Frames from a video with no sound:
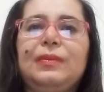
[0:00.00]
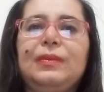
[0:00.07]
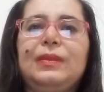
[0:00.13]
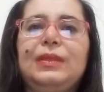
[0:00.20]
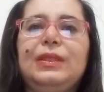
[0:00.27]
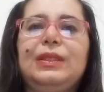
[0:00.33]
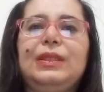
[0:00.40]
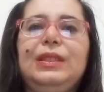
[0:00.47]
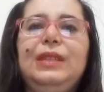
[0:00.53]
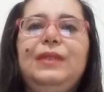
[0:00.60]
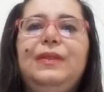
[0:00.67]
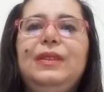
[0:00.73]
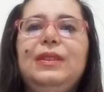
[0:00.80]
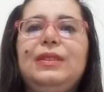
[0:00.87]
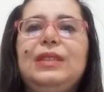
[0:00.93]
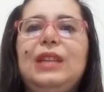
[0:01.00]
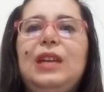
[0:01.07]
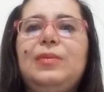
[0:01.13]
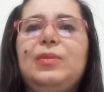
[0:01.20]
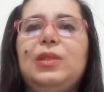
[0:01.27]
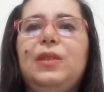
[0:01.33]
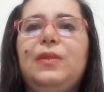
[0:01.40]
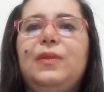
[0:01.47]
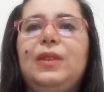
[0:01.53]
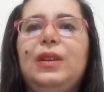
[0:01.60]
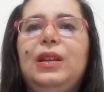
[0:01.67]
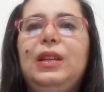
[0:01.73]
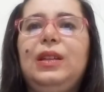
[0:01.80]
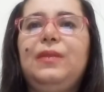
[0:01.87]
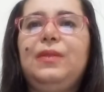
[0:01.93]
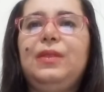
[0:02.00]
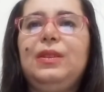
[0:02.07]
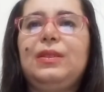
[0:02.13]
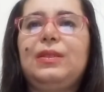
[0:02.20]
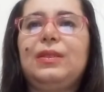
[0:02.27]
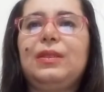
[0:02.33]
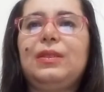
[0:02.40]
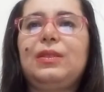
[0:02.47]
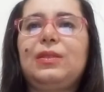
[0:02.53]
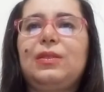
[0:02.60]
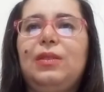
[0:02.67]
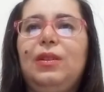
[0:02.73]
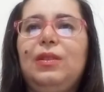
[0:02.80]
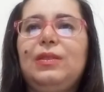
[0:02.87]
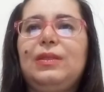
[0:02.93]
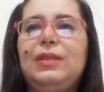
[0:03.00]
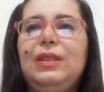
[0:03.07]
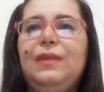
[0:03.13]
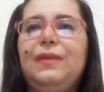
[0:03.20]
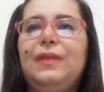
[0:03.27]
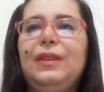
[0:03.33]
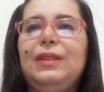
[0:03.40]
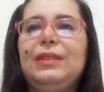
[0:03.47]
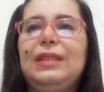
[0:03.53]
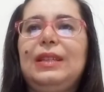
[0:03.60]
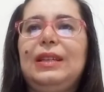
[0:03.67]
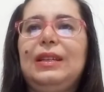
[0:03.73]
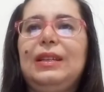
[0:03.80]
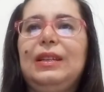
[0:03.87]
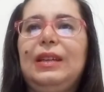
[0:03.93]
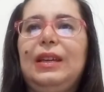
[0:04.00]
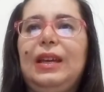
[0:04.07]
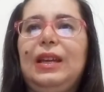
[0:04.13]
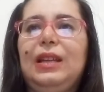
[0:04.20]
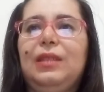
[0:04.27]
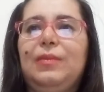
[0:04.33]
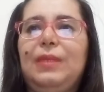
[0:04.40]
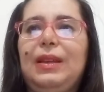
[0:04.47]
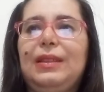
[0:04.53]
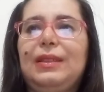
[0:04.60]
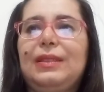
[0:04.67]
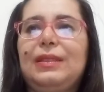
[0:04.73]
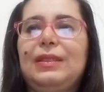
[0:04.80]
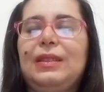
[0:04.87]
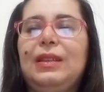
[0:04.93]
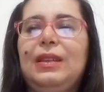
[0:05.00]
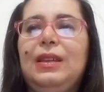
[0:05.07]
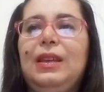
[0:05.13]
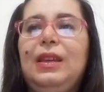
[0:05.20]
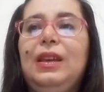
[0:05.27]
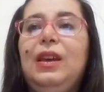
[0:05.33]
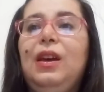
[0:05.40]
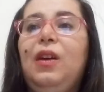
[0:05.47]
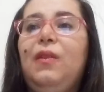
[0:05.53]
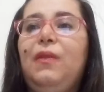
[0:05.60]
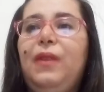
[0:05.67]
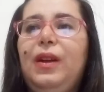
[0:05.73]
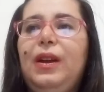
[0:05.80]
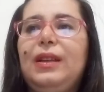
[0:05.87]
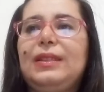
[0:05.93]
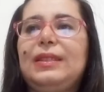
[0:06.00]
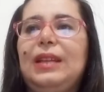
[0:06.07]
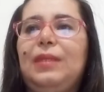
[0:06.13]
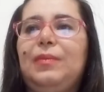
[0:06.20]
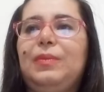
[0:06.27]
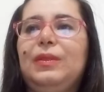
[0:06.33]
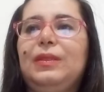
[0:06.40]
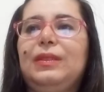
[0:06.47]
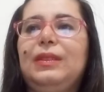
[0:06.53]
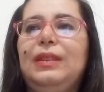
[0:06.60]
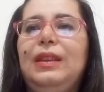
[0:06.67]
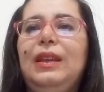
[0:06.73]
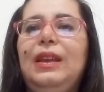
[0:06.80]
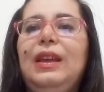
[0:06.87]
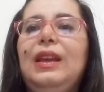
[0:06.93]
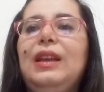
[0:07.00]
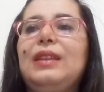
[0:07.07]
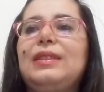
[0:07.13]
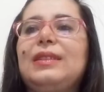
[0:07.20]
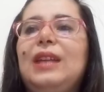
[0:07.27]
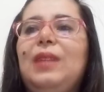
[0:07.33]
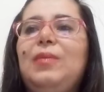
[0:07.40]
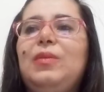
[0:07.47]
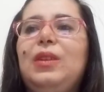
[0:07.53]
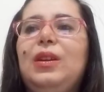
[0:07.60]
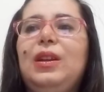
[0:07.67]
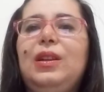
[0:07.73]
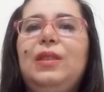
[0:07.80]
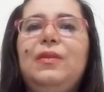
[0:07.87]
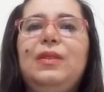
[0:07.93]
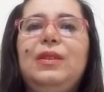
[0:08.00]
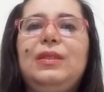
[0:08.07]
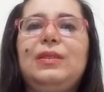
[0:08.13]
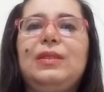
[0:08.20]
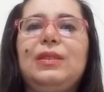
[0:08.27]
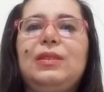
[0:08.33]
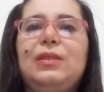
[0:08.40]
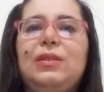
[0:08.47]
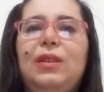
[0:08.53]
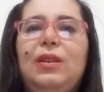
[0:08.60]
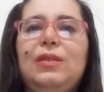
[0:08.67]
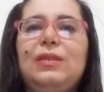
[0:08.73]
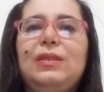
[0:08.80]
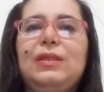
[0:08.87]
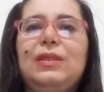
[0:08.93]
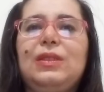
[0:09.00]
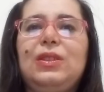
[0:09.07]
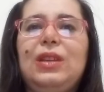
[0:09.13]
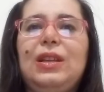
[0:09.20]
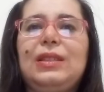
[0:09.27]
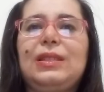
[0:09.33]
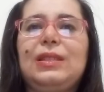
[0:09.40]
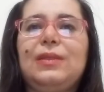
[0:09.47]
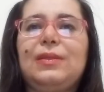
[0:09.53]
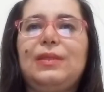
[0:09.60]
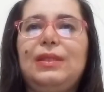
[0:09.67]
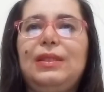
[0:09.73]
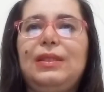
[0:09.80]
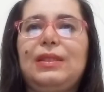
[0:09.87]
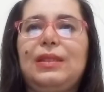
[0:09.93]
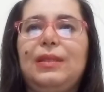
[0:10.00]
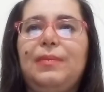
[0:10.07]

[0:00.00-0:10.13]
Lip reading: Different types of coronaviruses cause different ailments. For example, some coronaviruses cause digestive system